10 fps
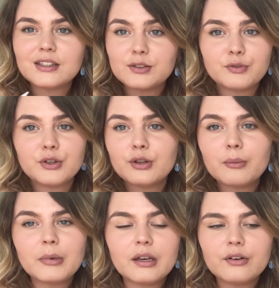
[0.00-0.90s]
is for the
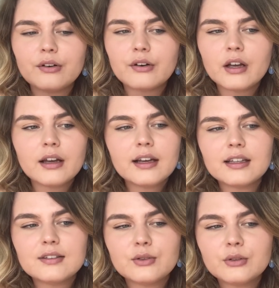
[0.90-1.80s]
better.
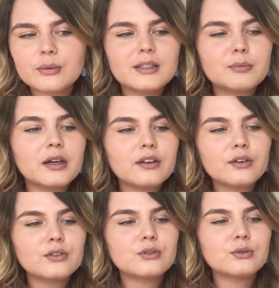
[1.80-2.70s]
It's always
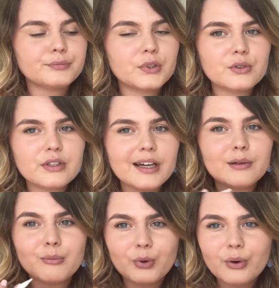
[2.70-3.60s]
better to
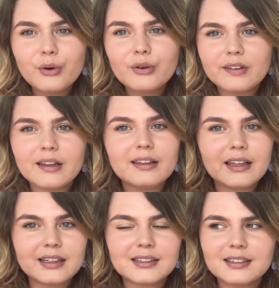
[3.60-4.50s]
design more than
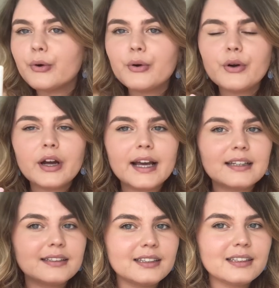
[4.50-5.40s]
less. The more
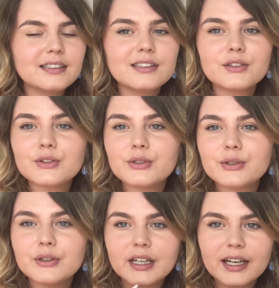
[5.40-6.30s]
ideas you
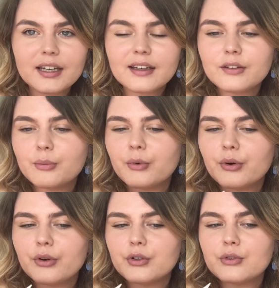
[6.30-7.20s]
get and the
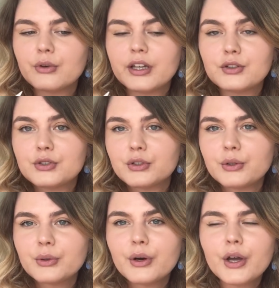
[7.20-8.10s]
more you can
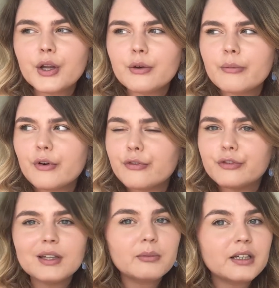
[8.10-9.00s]
show, the more
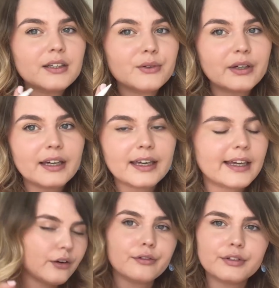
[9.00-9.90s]
feedback you can
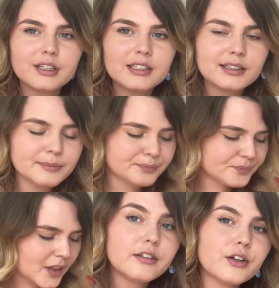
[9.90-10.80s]
get of it.
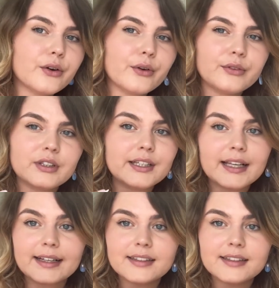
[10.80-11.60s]
These are only like